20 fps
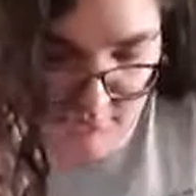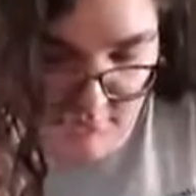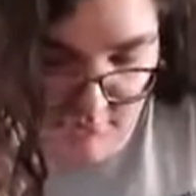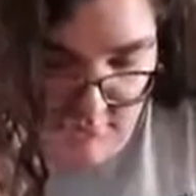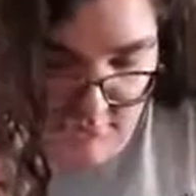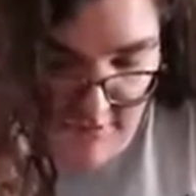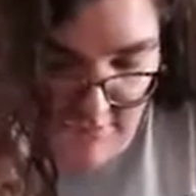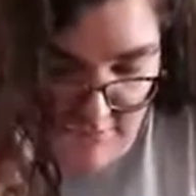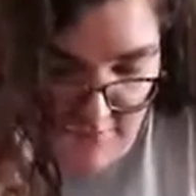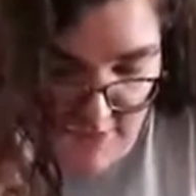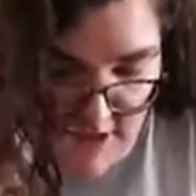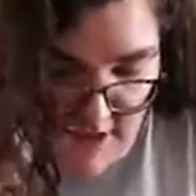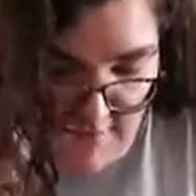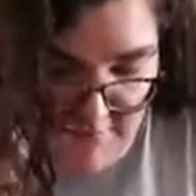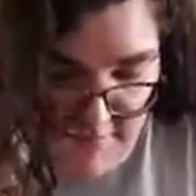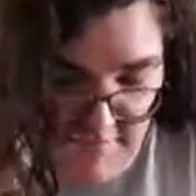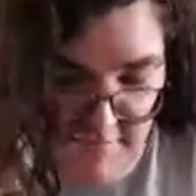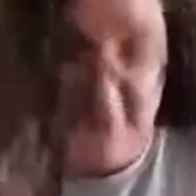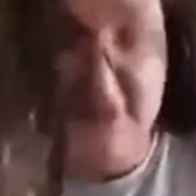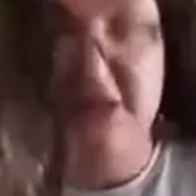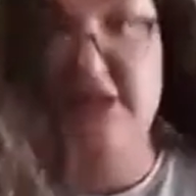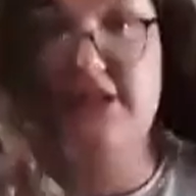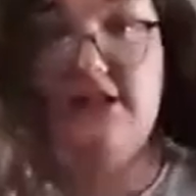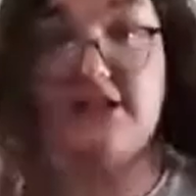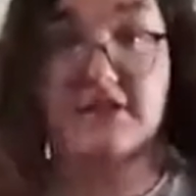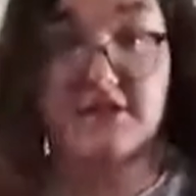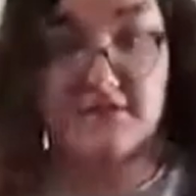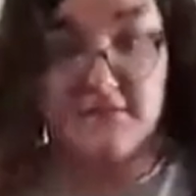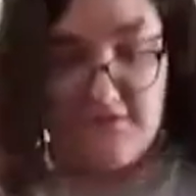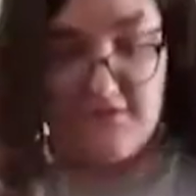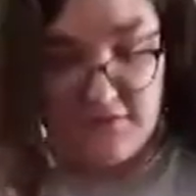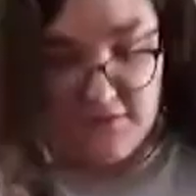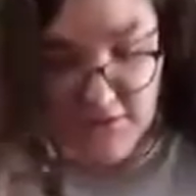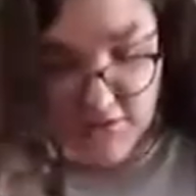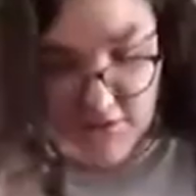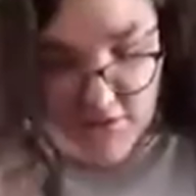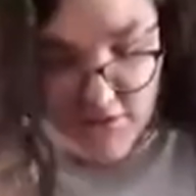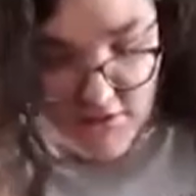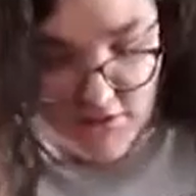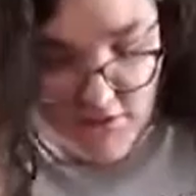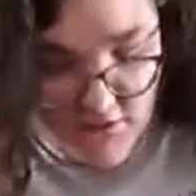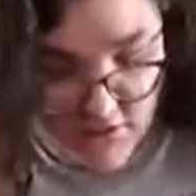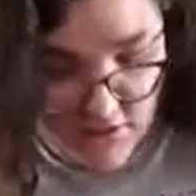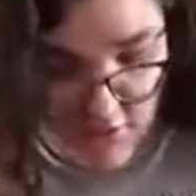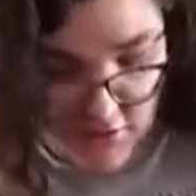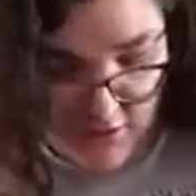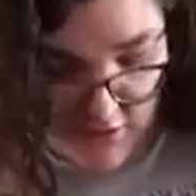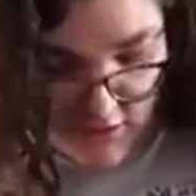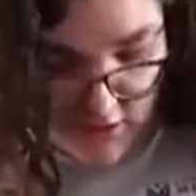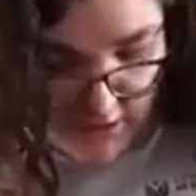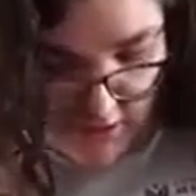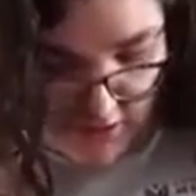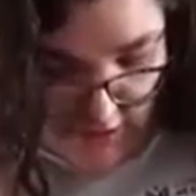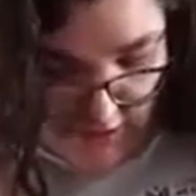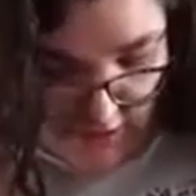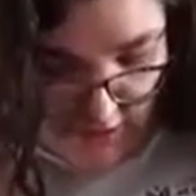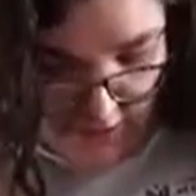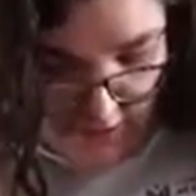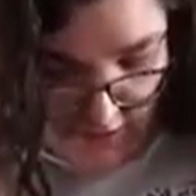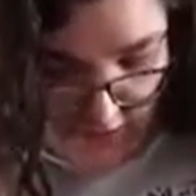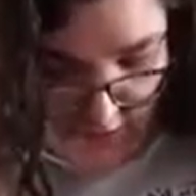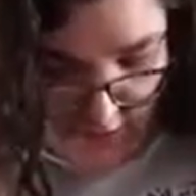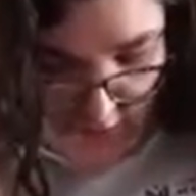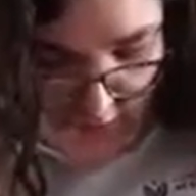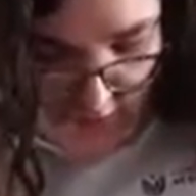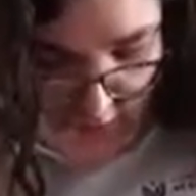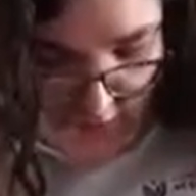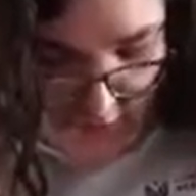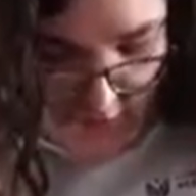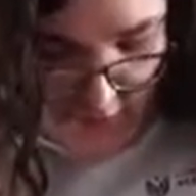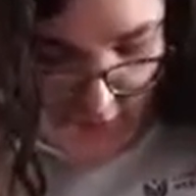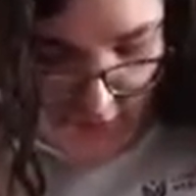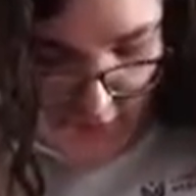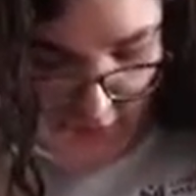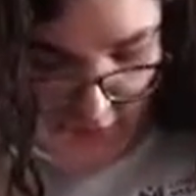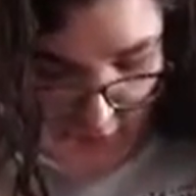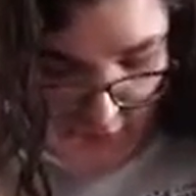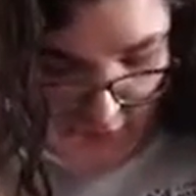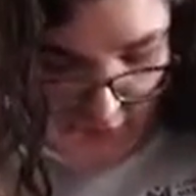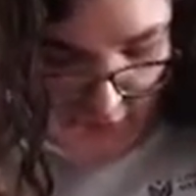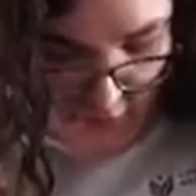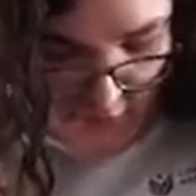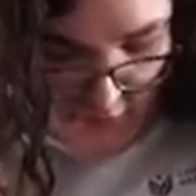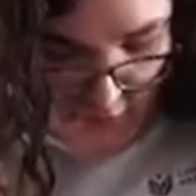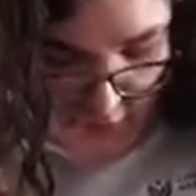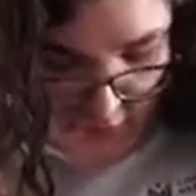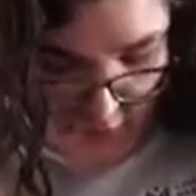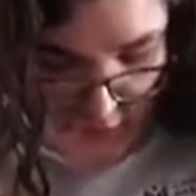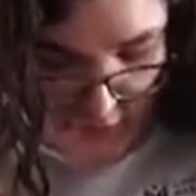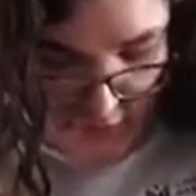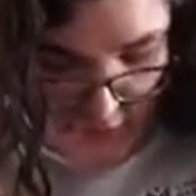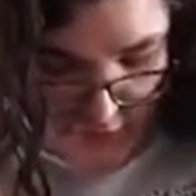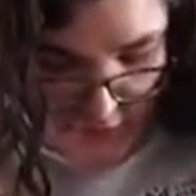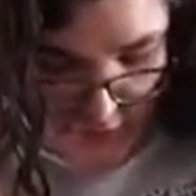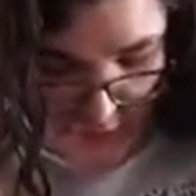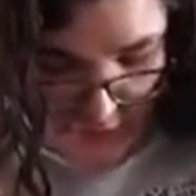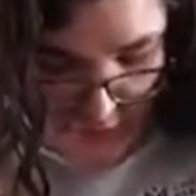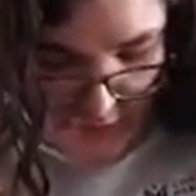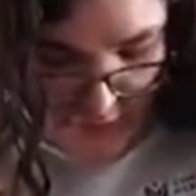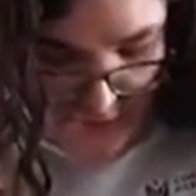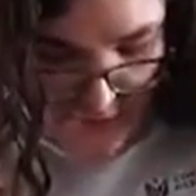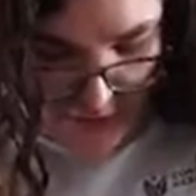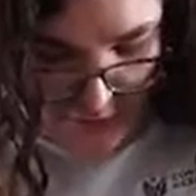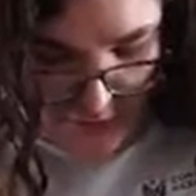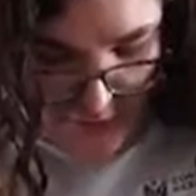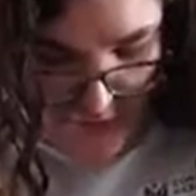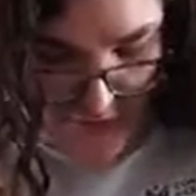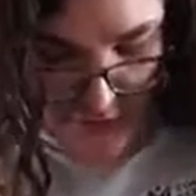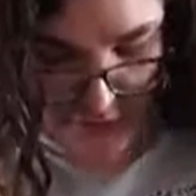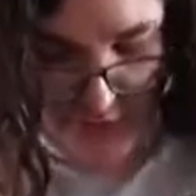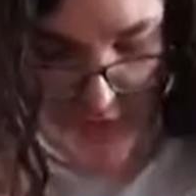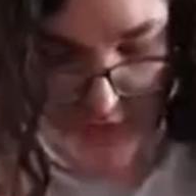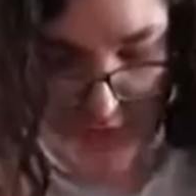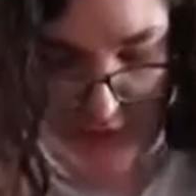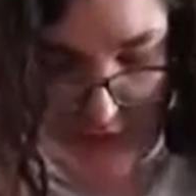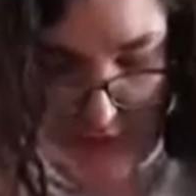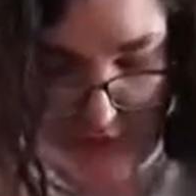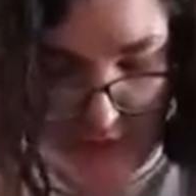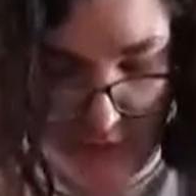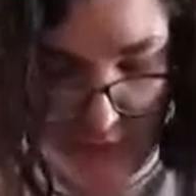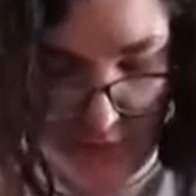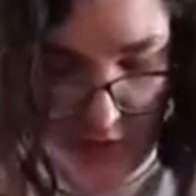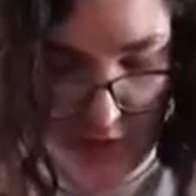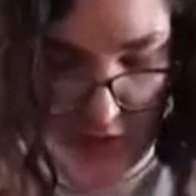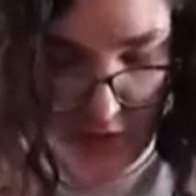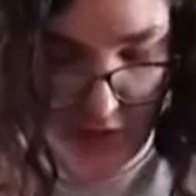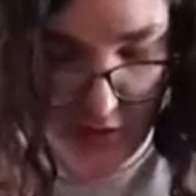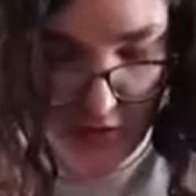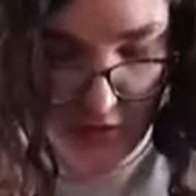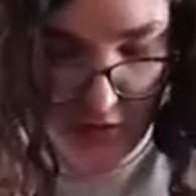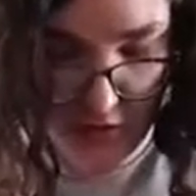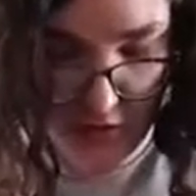different types of leaves, anything like that, or a certain flower that you know is in the park,